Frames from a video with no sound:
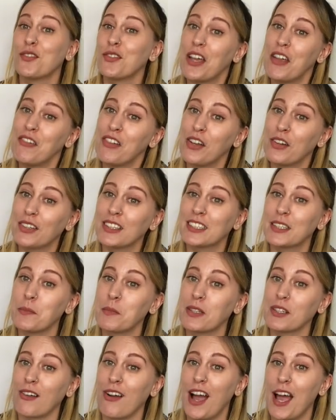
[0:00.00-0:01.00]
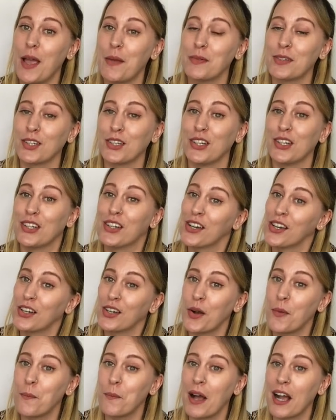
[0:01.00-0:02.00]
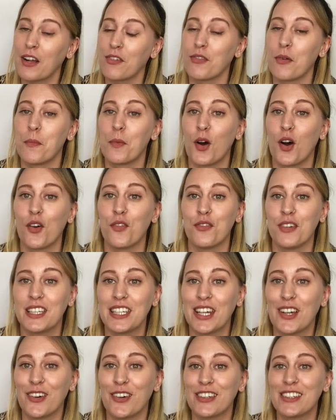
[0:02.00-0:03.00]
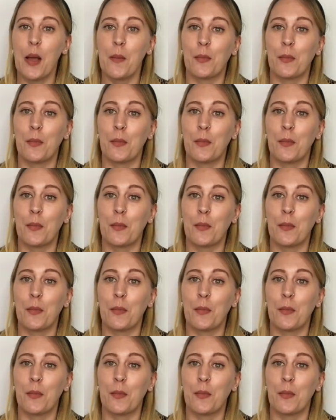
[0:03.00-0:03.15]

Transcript: it if you could subscribe so you can come back for more videos.